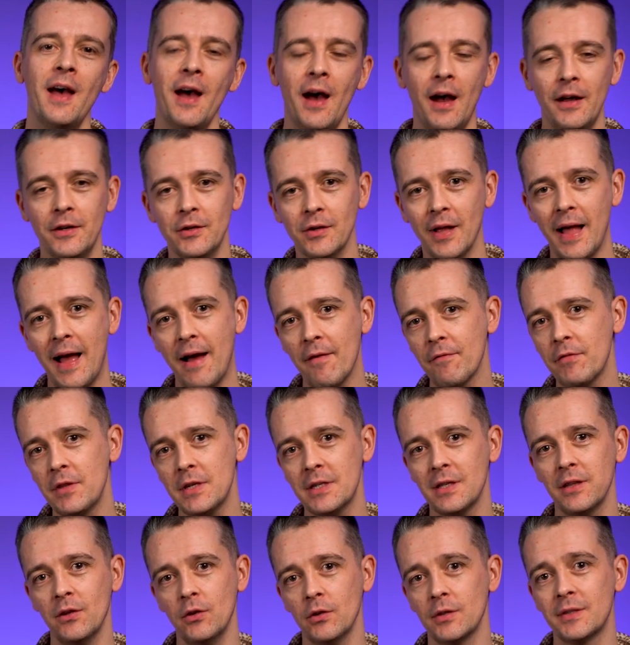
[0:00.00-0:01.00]
And you'll have
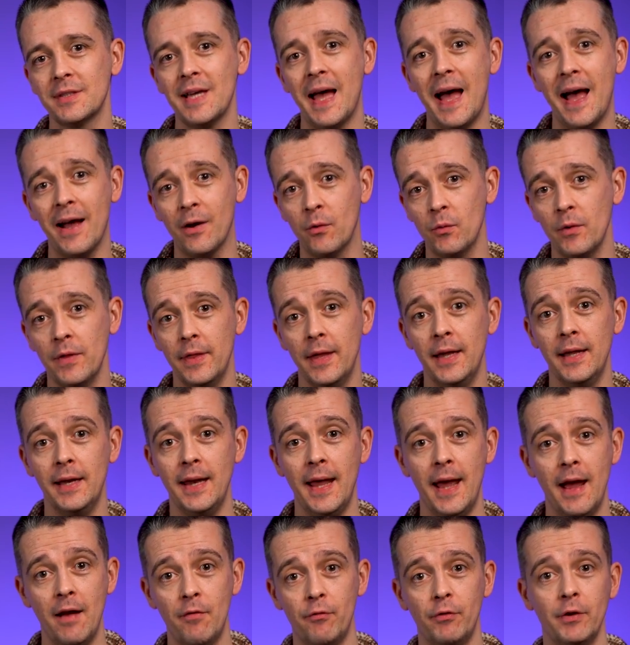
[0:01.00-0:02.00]
this little tag within
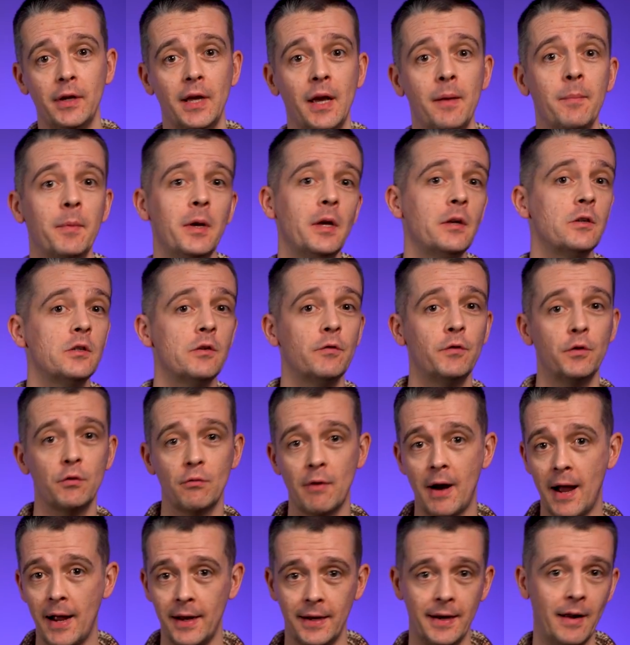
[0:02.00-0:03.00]
every image. If you're
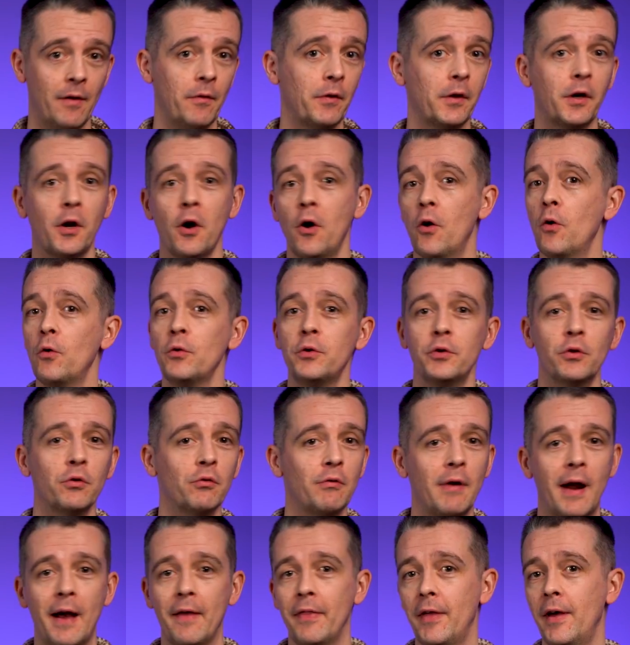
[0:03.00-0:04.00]
writing out the code, you'll
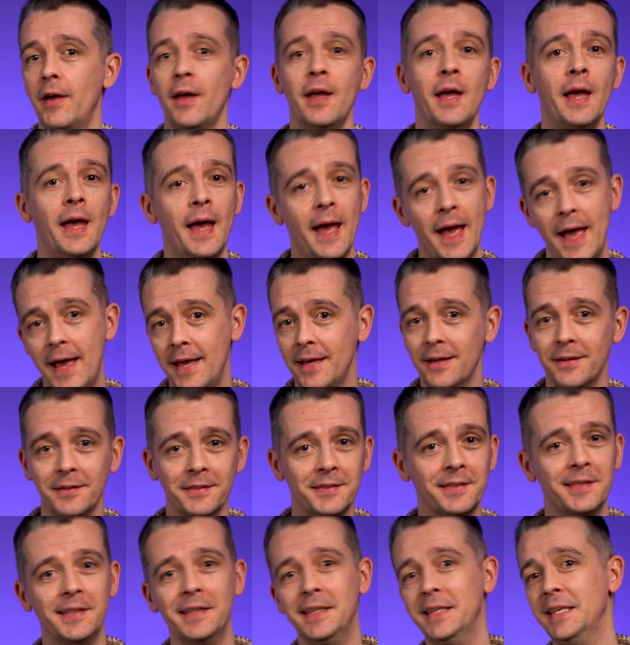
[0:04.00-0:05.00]
write the
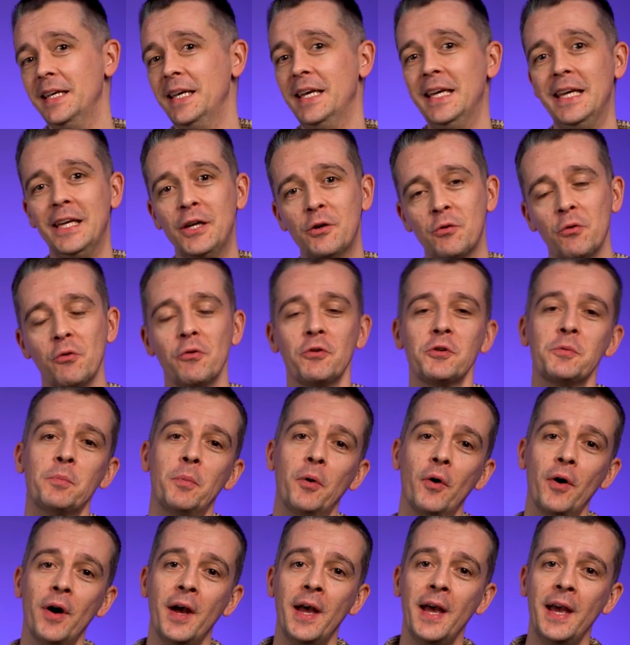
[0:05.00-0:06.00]
ALT equals,
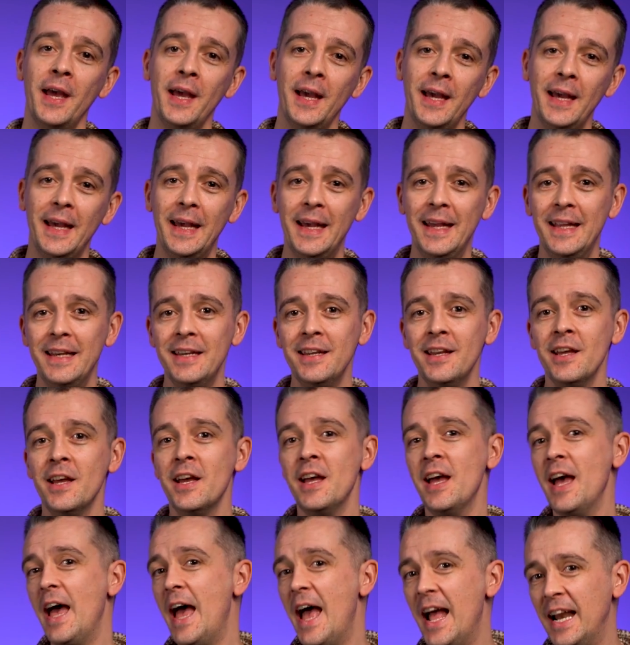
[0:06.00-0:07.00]
but in
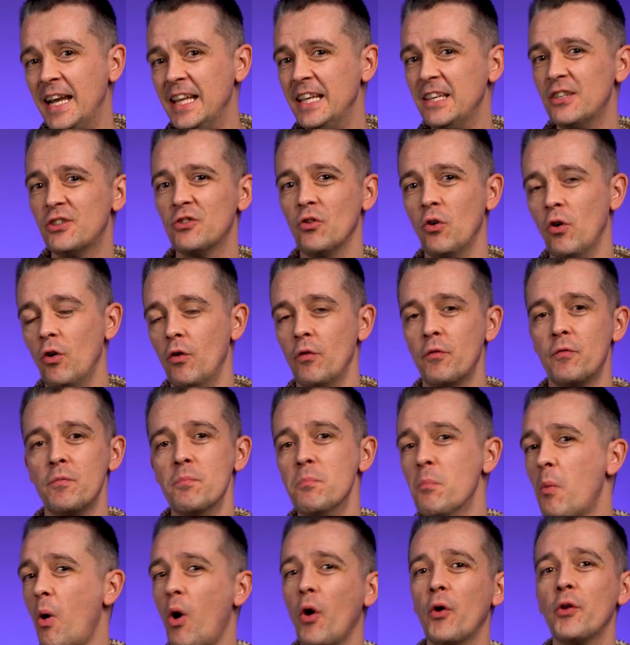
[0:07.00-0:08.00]
any sort of
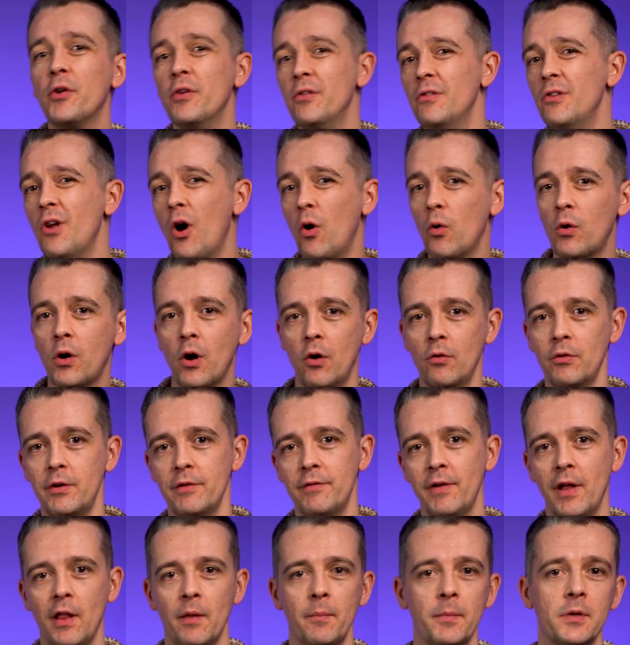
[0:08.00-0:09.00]
modern no code
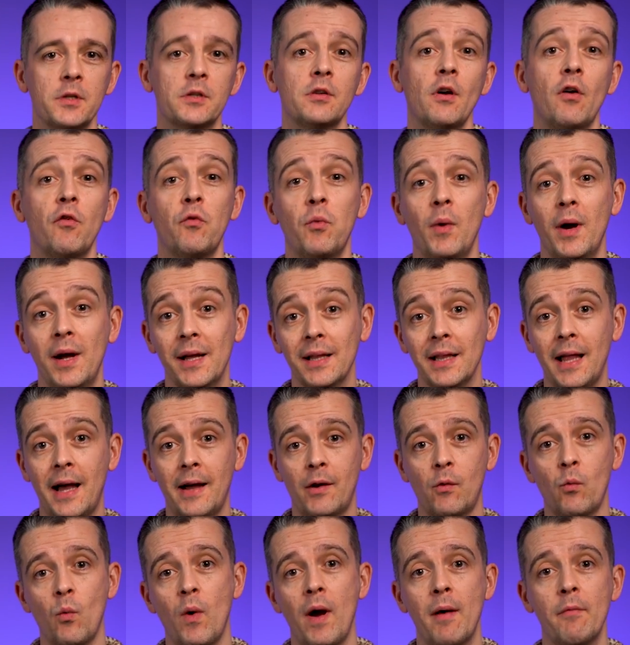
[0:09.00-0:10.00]
development software
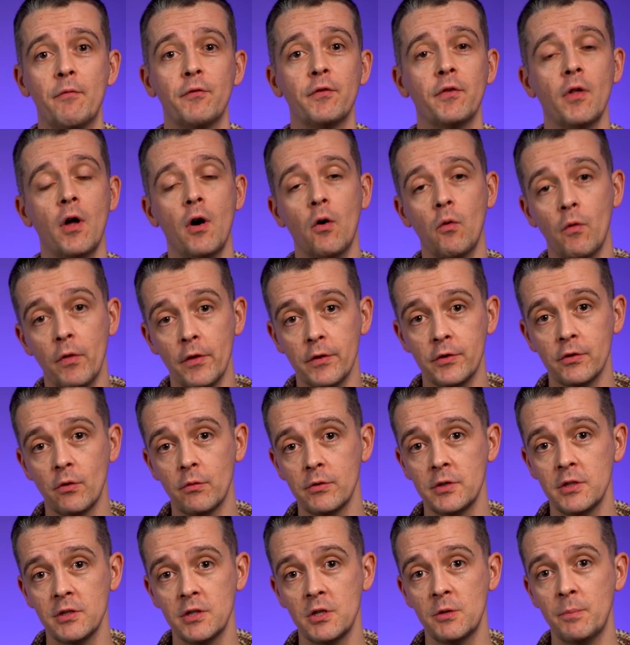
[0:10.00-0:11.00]
like Webflow, there's
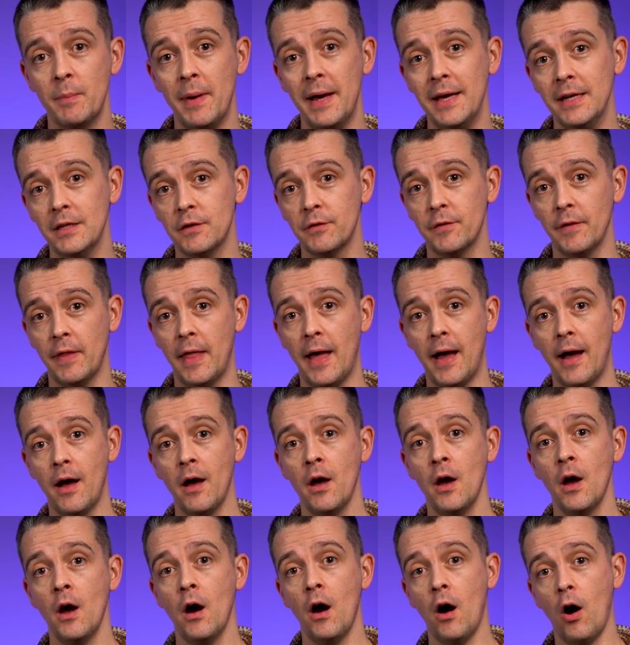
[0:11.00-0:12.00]
always a space for that
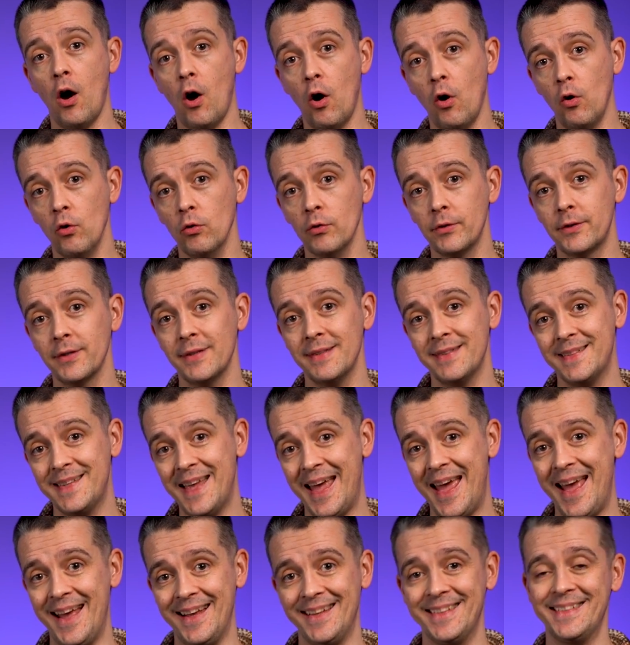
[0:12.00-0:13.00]
alt
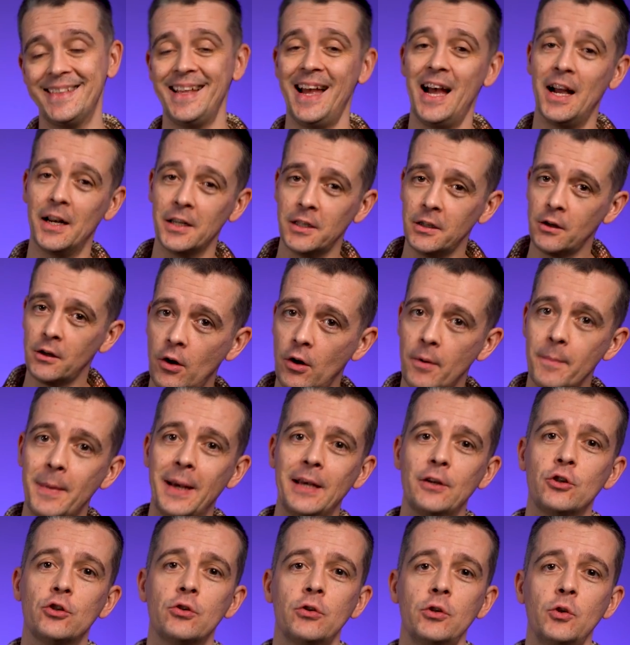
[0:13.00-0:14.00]
text. And to
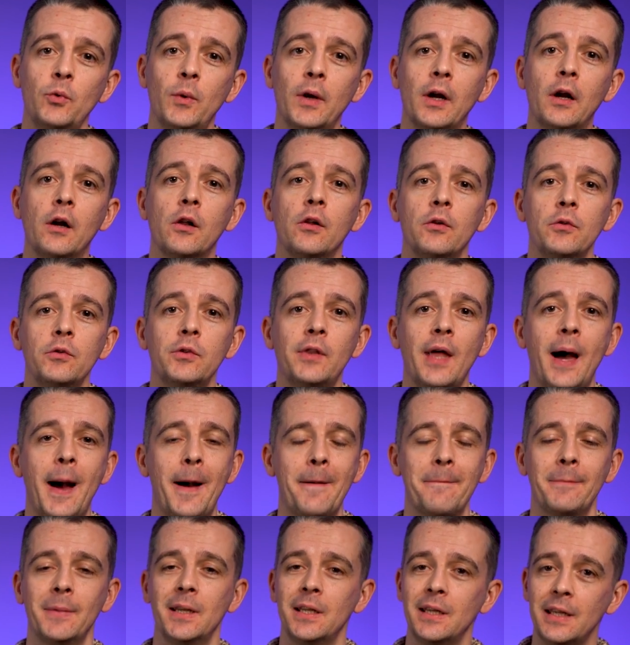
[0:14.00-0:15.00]
make sure you include
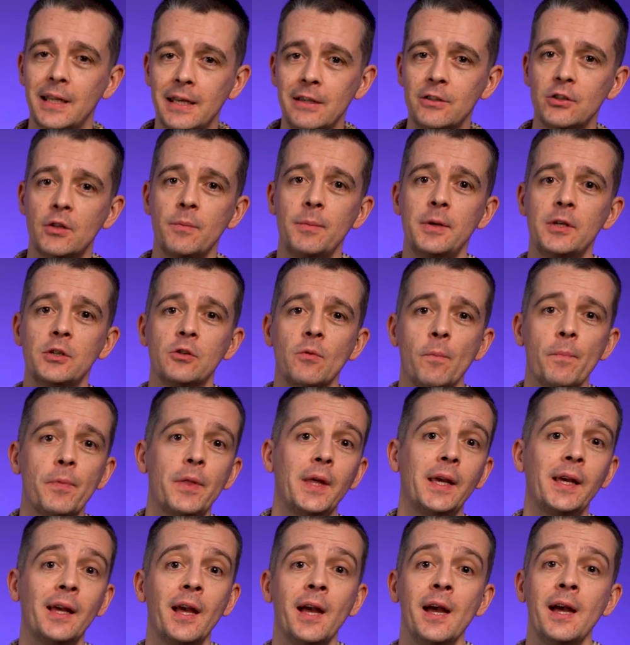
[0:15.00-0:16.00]
that. And it needs to be
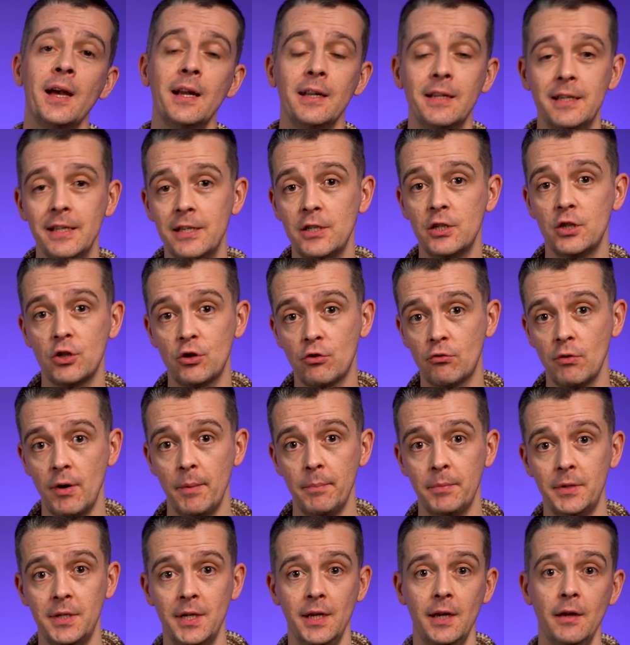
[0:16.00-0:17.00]
something
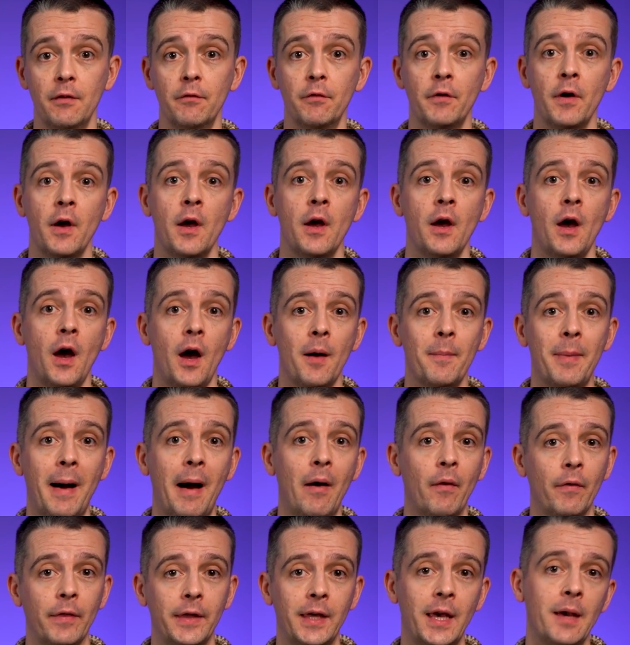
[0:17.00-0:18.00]
descriptive
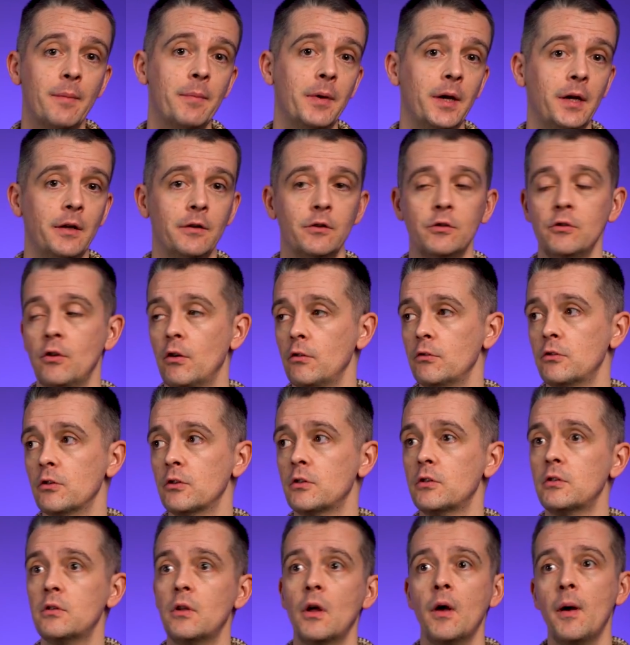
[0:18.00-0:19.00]
about the image, not
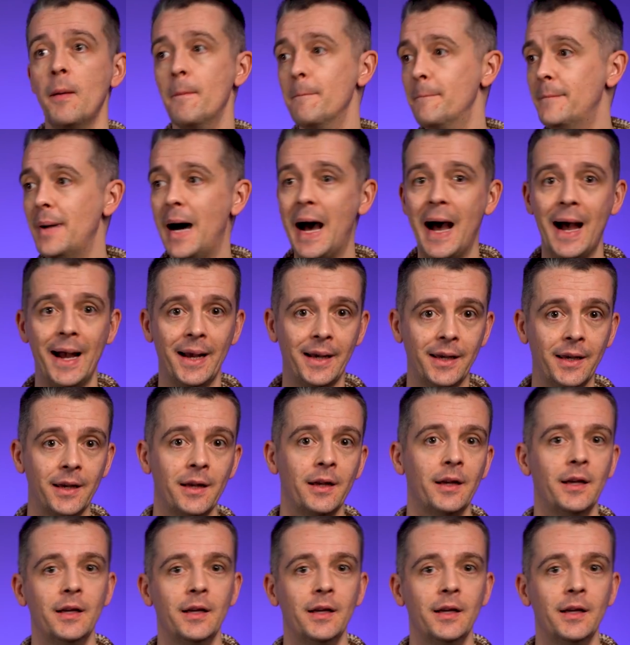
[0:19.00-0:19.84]
just bag.